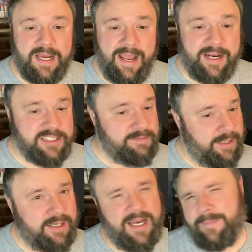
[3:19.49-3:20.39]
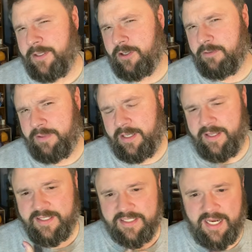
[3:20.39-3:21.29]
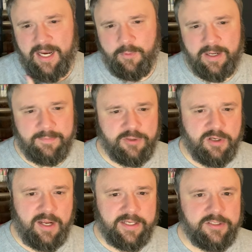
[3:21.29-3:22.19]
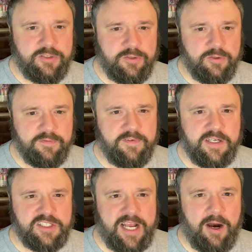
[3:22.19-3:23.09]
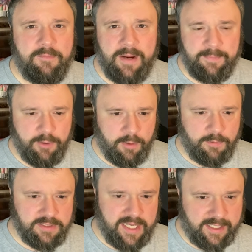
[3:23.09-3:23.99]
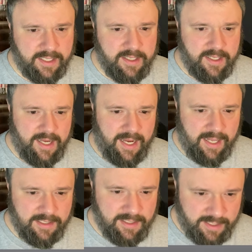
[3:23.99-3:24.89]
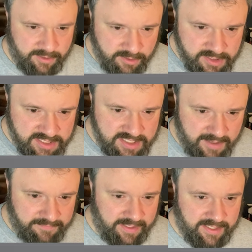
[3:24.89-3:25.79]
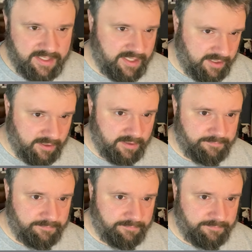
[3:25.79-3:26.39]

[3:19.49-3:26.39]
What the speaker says: I actually may copy a good bit of this when I'm trying to finish out my purple deck. A lot of good stuff in here.